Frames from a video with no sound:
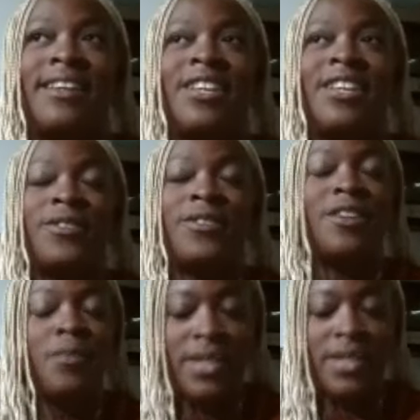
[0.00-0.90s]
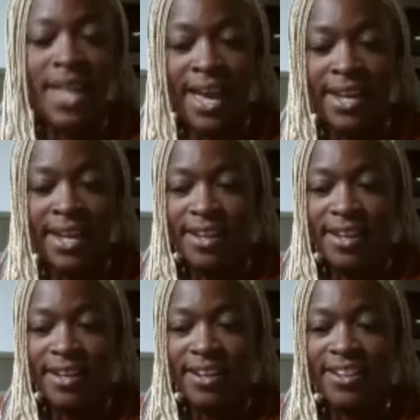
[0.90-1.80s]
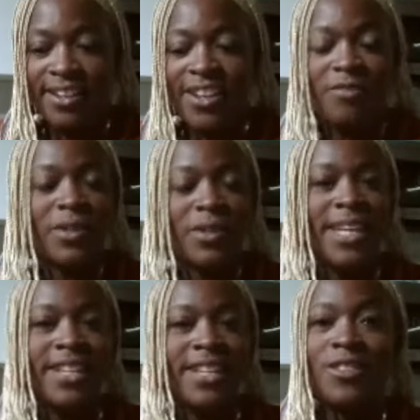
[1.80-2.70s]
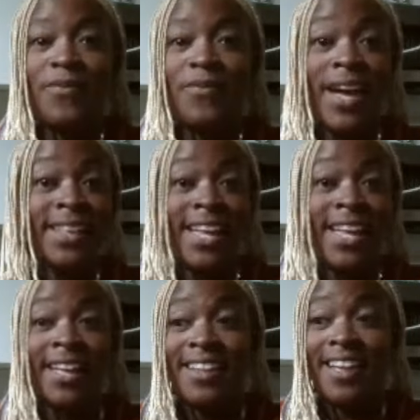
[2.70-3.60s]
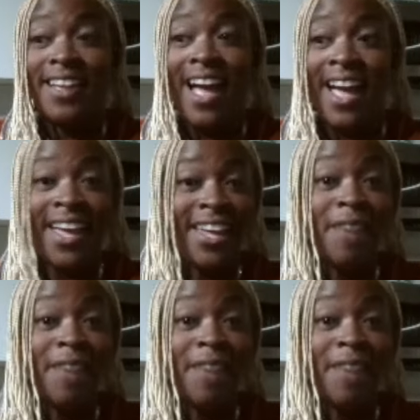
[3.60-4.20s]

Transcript: you know, someone that could relate to the fact that I,